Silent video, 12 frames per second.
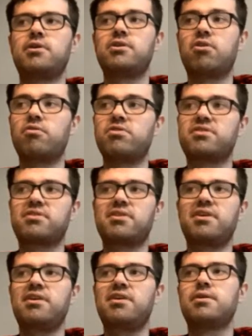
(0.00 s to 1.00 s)

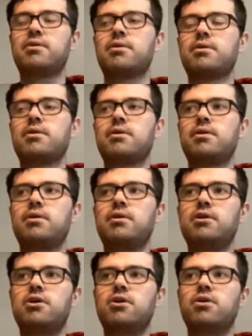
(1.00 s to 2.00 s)
obviously,
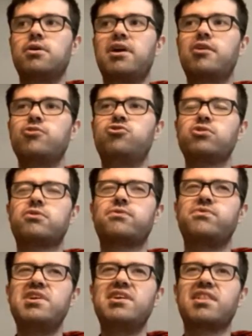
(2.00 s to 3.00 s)
it'll just
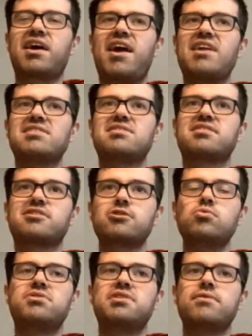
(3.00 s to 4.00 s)
feel like
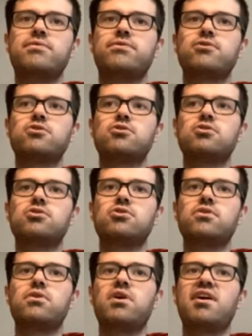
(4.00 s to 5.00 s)

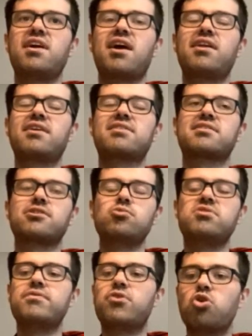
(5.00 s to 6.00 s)
an
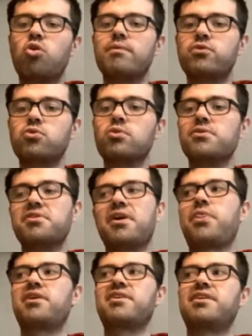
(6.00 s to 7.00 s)
exclusive home for us, and I
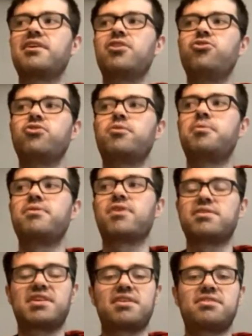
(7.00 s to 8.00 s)
think it'll just be
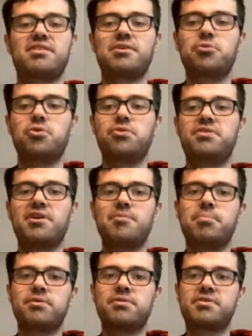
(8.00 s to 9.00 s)
fantastic, won't it?
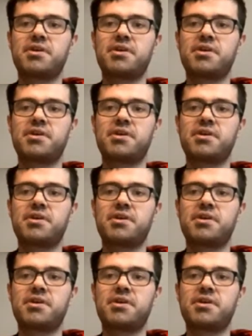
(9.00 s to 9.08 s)
But